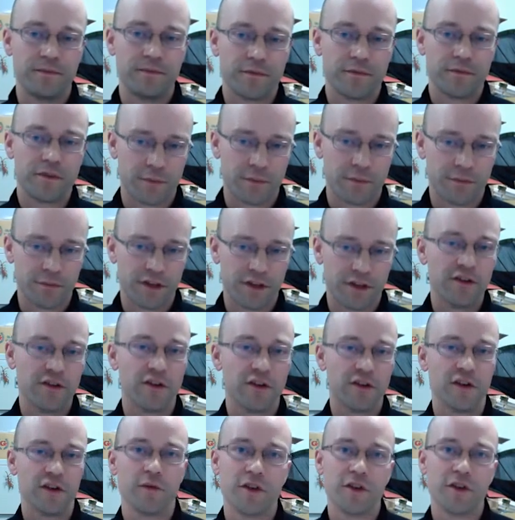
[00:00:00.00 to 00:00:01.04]
something to
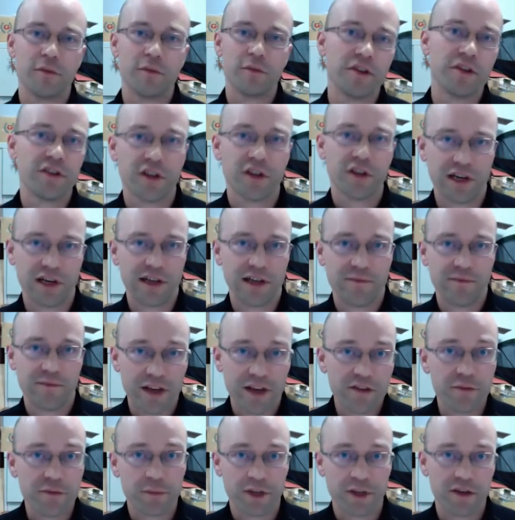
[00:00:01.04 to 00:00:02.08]
do with paternal
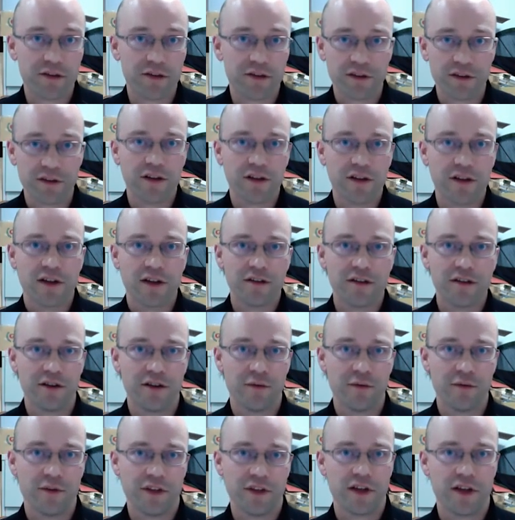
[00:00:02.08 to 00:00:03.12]
investment, to do
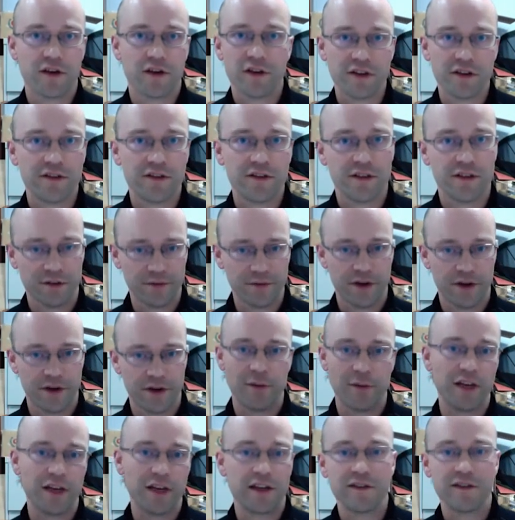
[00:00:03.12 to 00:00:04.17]
with increasing the
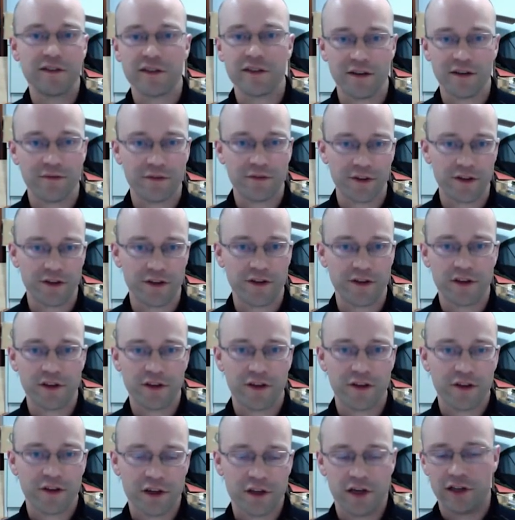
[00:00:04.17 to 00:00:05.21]
viability of the,
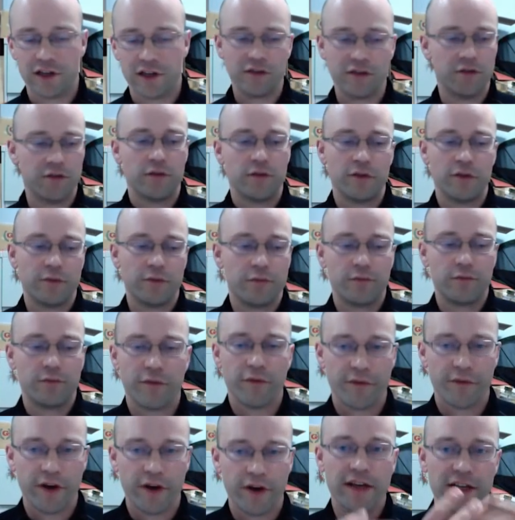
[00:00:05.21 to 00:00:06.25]
to do with
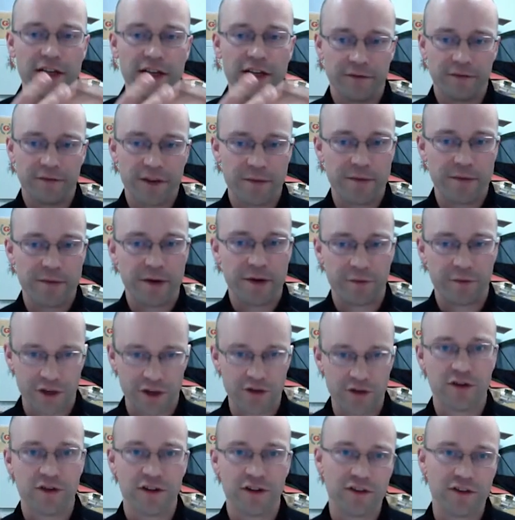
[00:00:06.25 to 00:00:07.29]
providing the female with
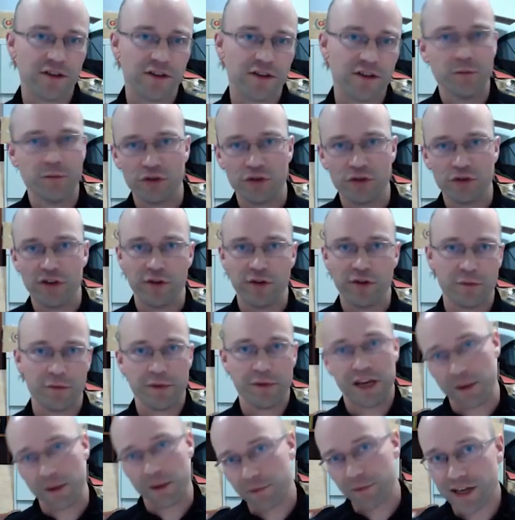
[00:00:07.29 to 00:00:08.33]
nutrients, it's more to do with
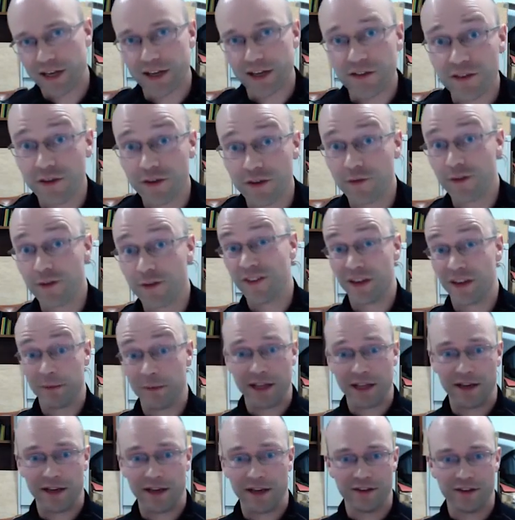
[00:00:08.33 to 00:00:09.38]
manipulation of the
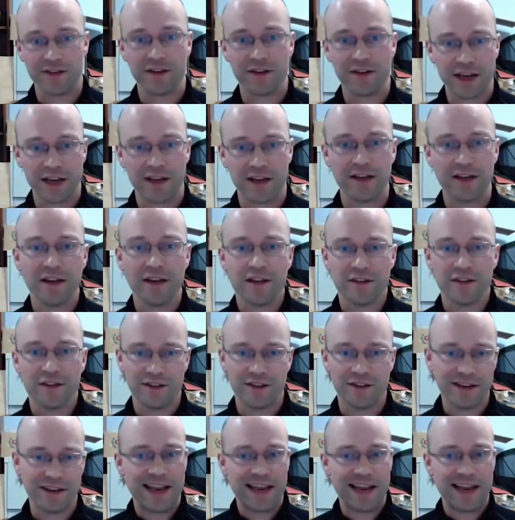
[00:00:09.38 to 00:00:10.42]
female and to
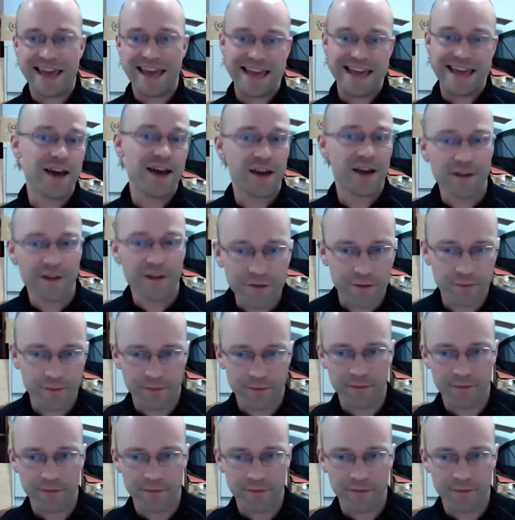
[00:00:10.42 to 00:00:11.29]
delay her from